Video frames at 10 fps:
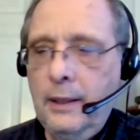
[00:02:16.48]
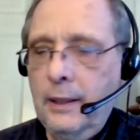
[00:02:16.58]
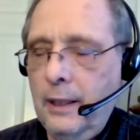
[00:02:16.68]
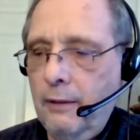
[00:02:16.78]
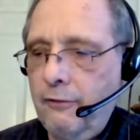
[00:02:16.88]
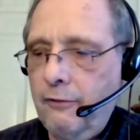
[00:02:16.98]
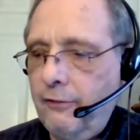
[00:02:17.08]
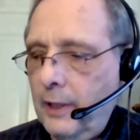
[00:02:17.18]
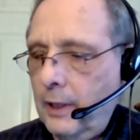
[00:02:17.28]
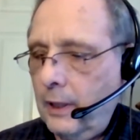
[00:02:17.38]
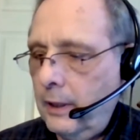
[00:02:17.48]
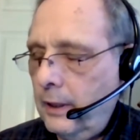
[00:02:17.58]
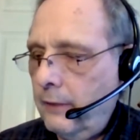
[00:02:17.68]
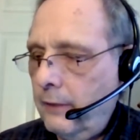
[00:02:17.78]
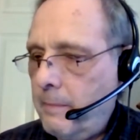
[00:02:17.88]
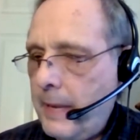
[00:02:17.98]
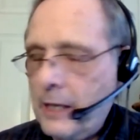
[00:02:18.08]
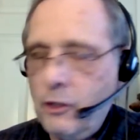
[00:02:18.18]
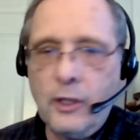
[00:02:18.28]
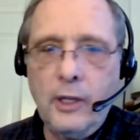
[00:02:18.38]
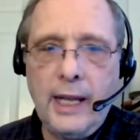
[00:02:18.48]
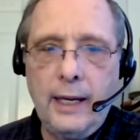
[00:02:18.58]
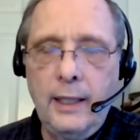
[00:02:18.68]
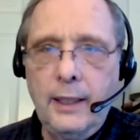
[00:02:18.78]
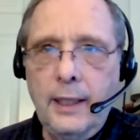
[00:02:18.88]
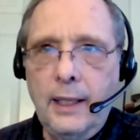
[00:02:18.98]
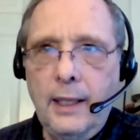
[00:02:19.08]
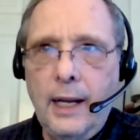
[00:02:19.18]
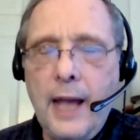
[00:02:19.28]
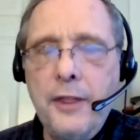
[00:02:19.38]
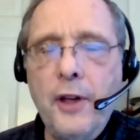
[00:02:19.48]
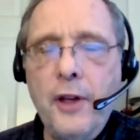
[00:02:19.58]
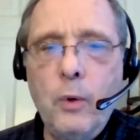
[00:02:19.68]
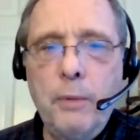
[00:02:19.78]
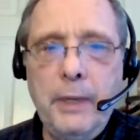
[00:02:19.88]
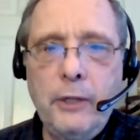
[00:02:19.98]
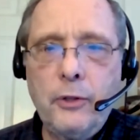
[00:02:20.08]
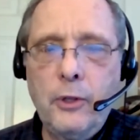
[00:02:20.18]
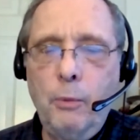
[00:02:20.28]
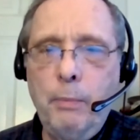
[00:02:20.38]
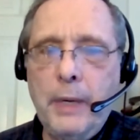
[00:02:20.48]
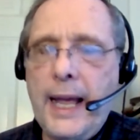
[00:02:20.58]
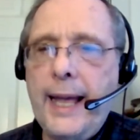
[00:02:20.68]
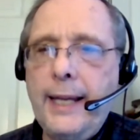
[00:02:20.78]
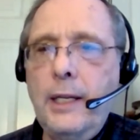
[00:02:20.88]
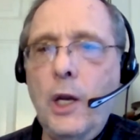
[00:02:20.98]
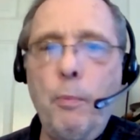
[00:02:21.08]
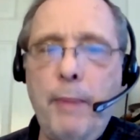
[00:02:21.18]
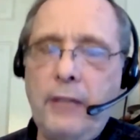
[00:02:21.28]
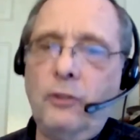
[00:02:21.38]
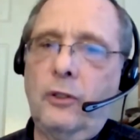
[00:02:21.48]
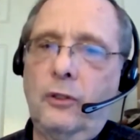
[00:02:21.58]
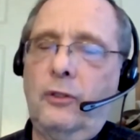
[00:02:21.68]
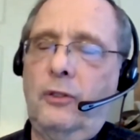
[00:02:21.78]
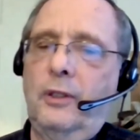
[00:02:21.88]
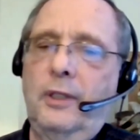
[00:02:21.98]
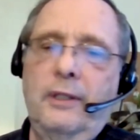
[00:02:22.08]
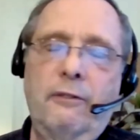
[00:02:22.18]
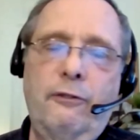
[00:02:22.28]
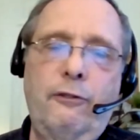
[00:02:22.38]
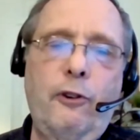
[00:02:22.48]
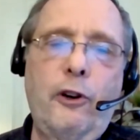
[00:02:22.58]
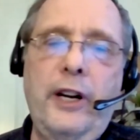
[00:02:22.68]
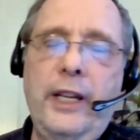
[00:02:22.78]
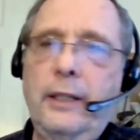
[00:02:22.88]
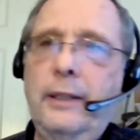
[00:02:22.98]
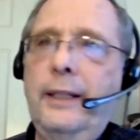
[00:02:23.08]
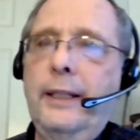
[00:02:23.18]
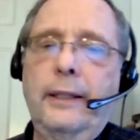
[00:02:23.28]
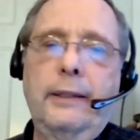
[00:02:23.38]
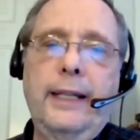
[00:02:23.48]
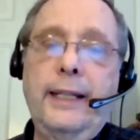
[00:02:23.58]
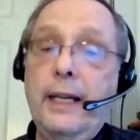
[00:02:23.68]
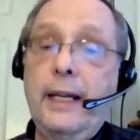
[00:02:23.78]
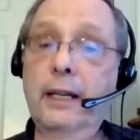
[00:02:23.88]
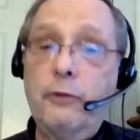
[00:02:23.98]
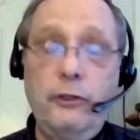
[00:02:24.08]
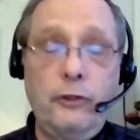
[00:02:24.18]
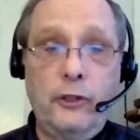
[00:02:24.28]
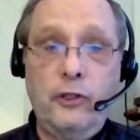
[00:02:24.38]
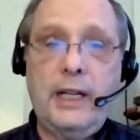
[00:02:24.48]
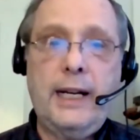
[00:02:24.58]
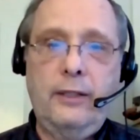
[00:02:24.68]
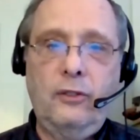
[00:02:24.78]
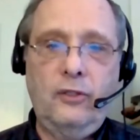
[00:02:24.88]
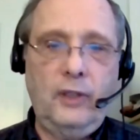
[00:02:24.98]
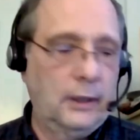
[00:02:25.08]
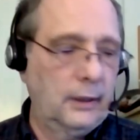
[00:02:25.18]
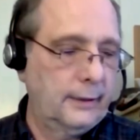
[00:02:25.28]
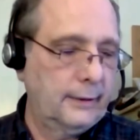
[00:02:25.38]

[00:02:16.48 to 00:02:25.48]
of uh, information that I thought would be true, but I had no basis for it in any kind of research that I had seen.